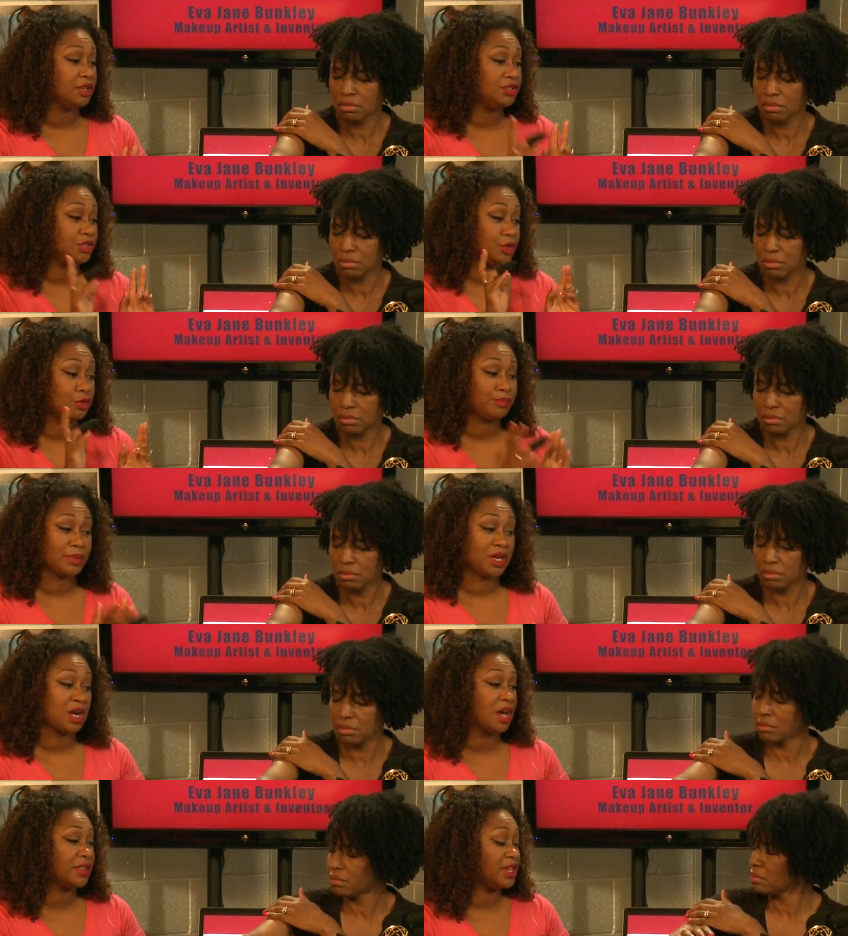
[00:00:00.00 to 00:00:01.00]
Speaker 1: dupe but
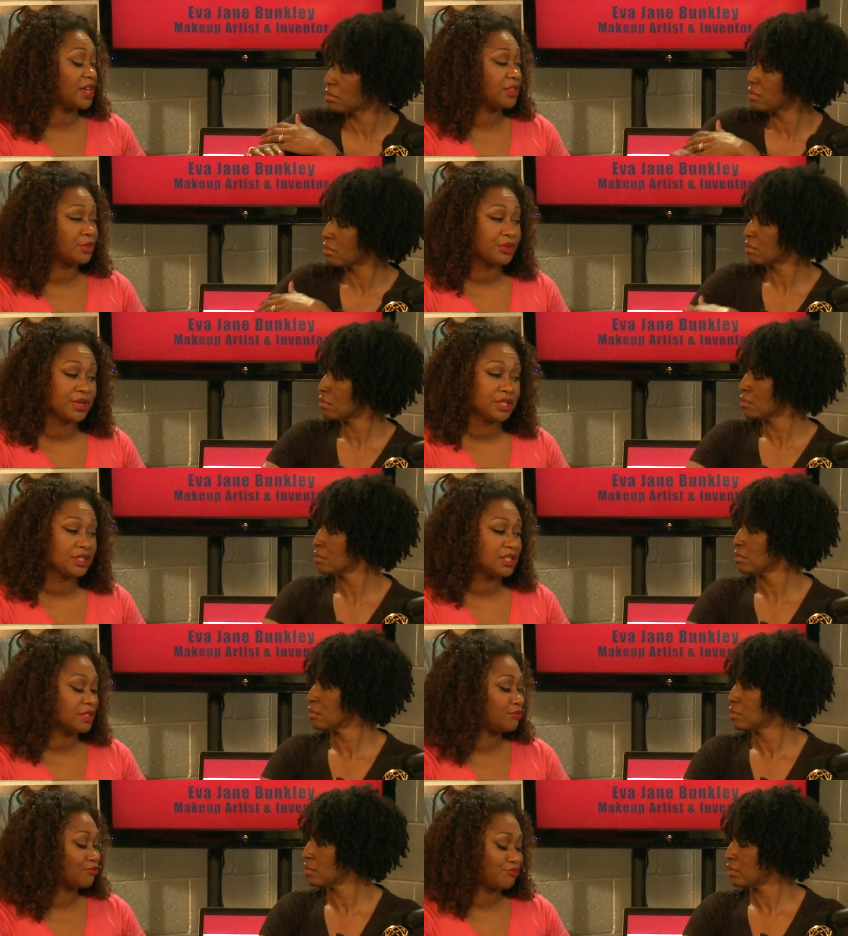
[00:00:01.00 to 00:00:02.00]
all the other
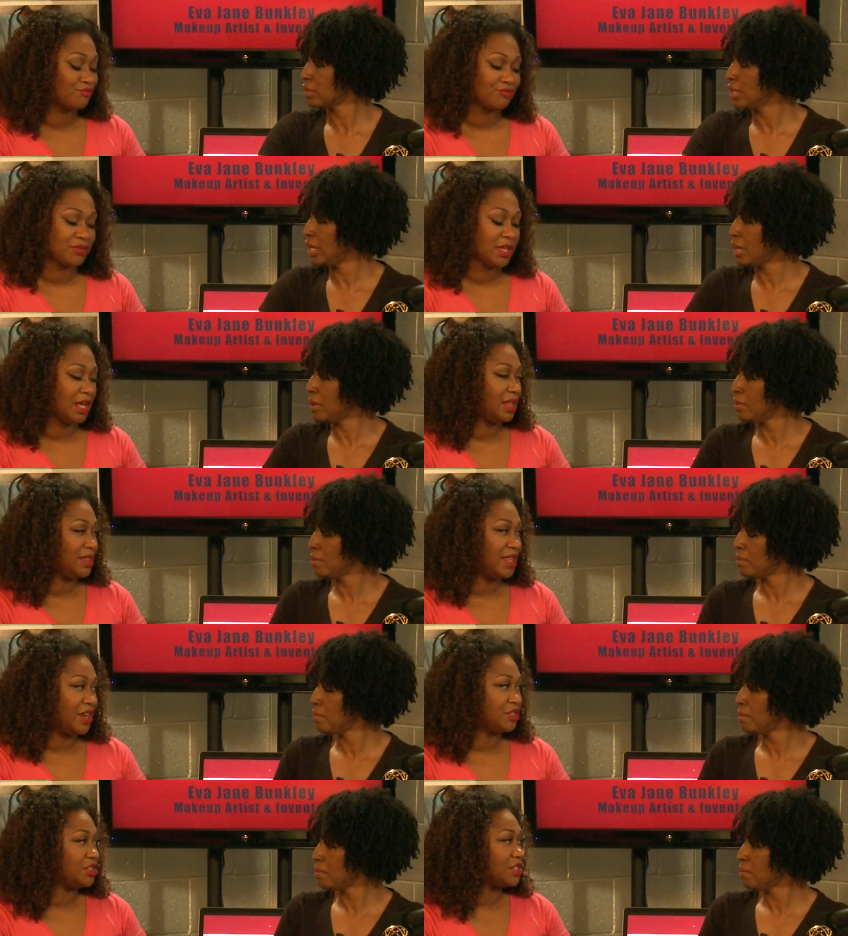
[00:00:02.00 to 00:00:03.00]
ones yeah
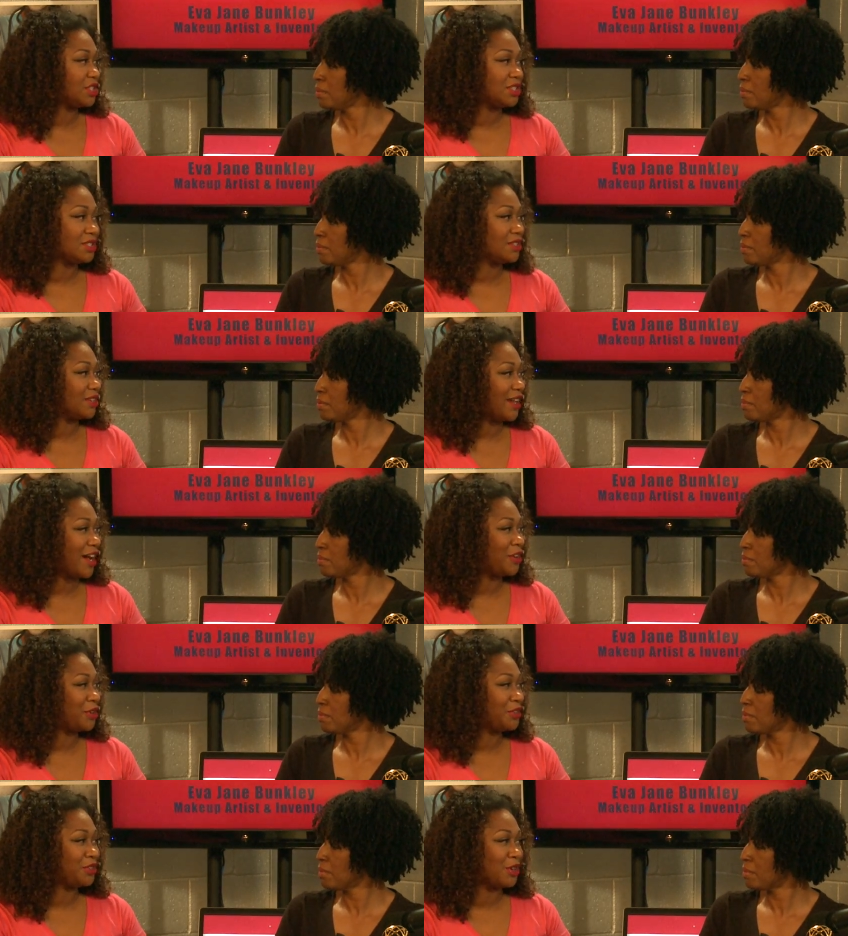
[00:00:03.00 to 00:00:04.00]
they're just
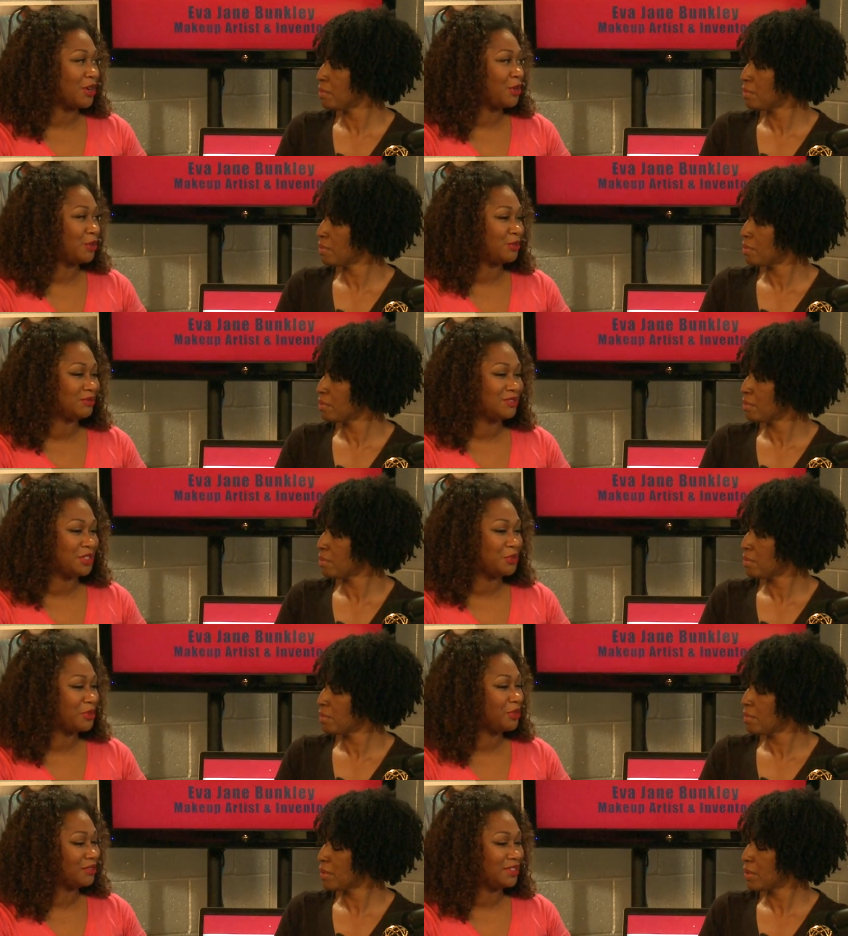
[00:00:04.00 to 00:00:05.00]
out on their own
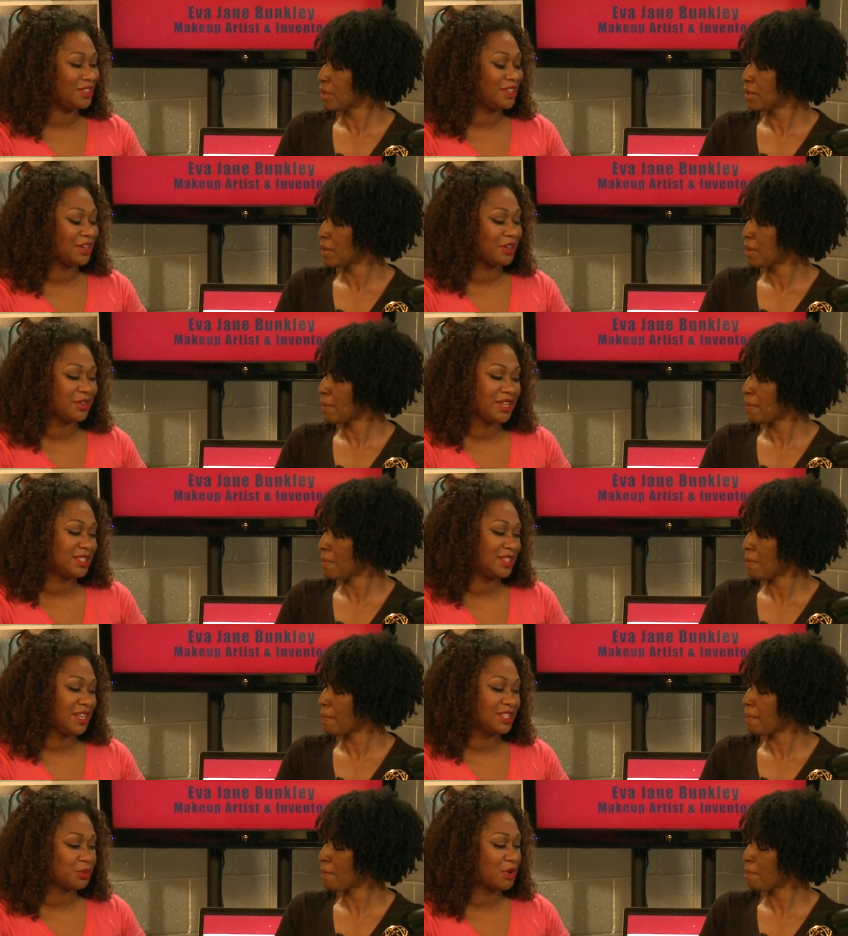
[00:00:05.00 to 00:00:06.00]
doing you know it's
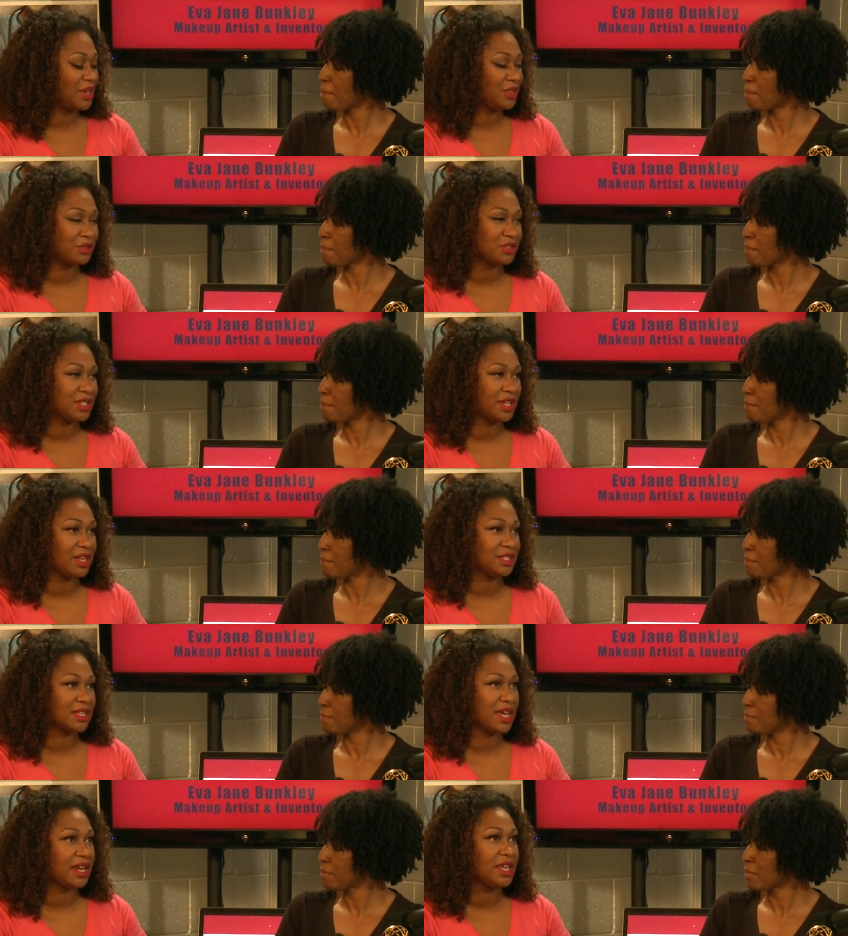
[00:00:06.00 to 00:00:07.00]
it's one of those
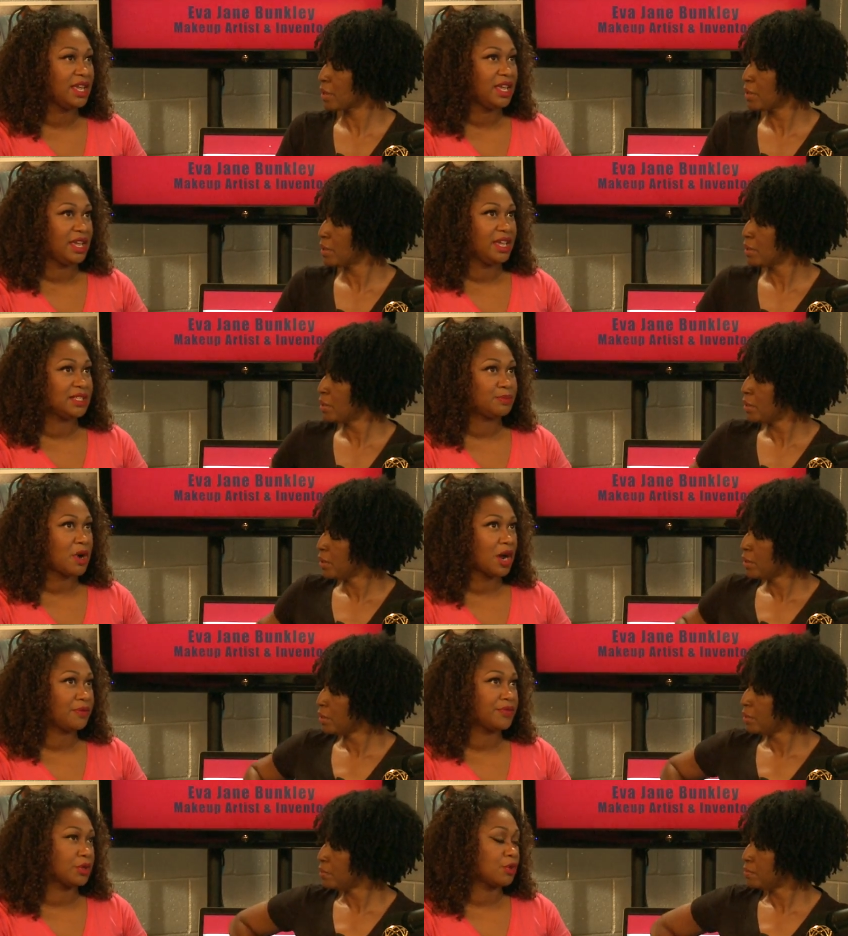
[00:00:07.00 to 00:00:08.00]
things that it's
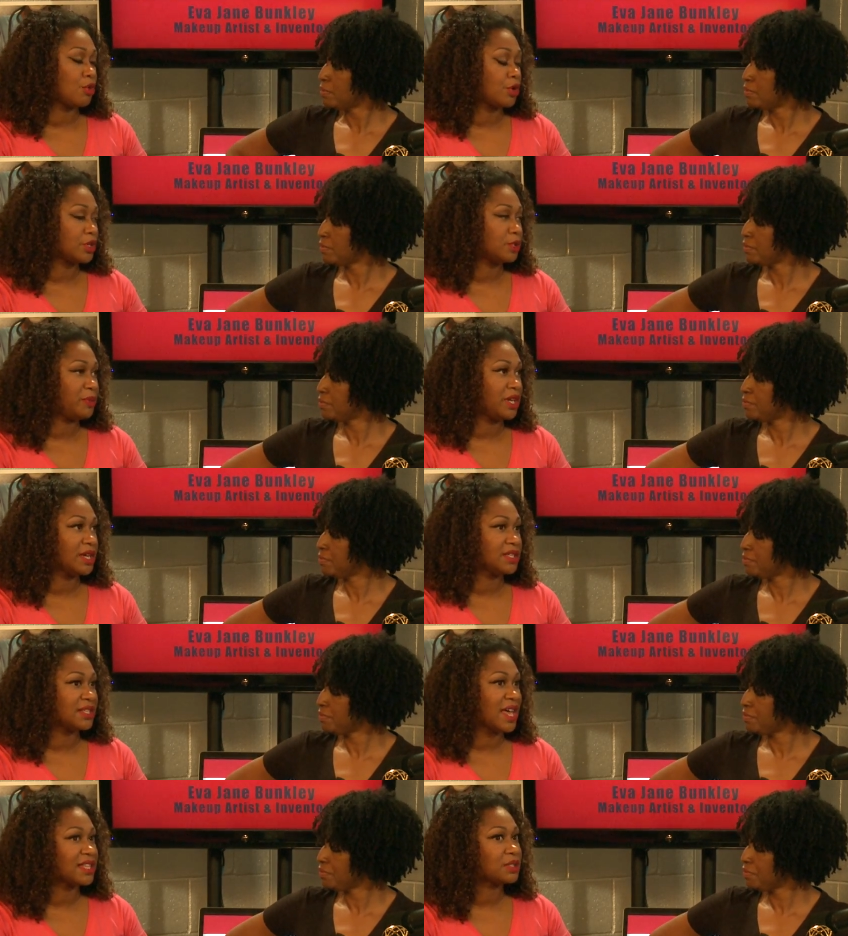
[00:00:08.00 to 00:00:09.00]
par for the course
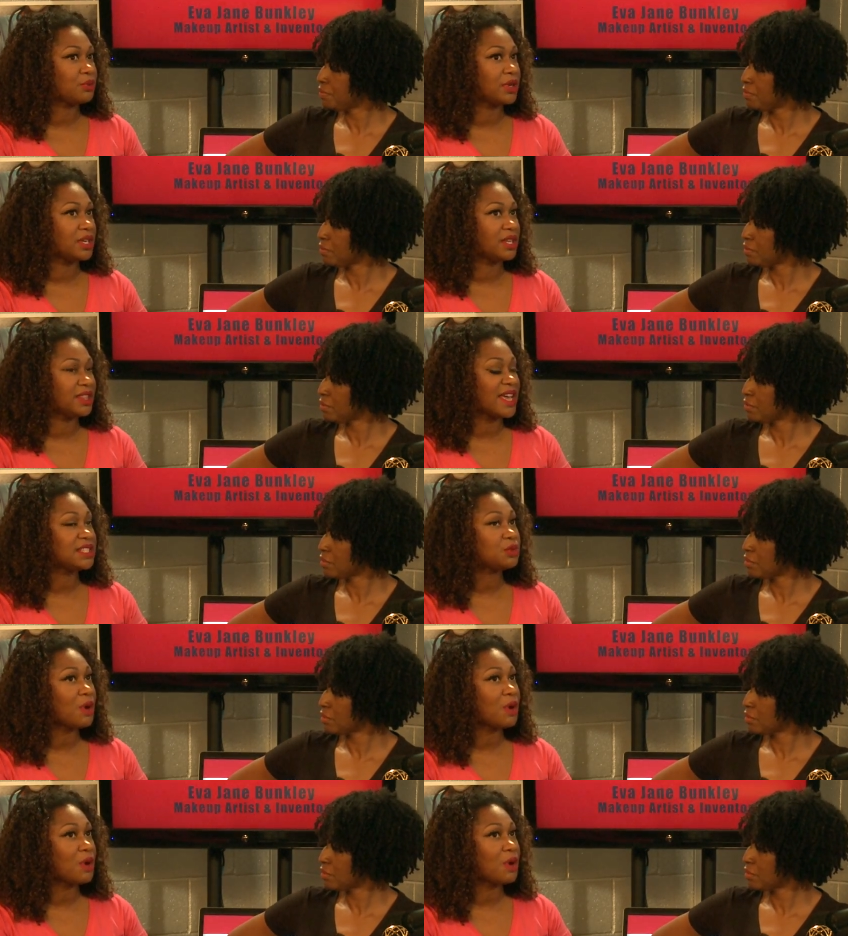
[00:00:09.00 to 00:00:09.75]
because that's what that's